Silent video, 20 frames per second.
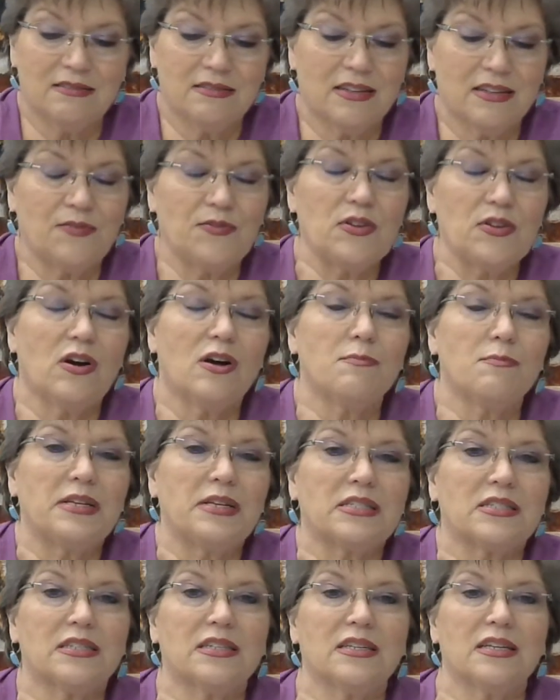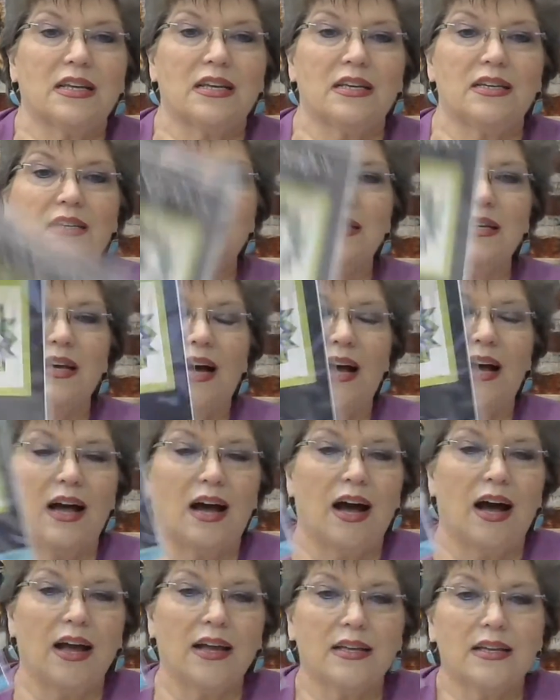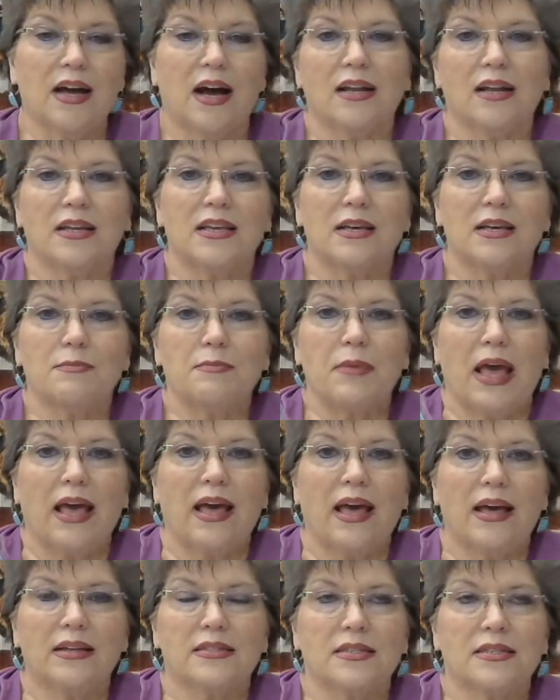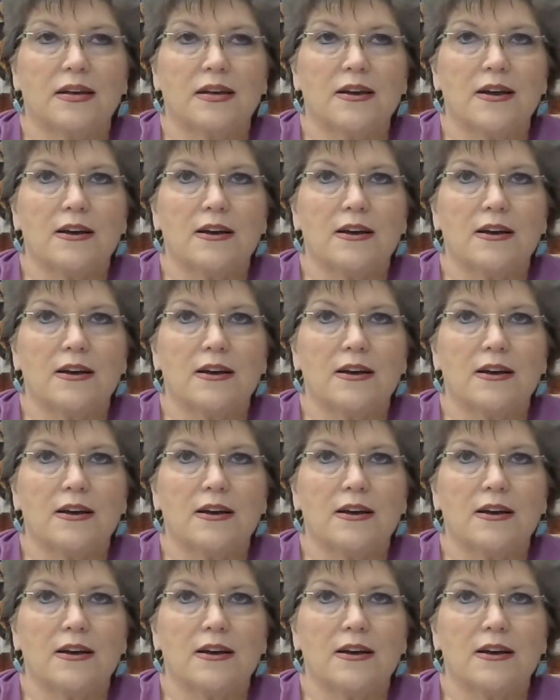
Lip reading: If you all missed it, I got him at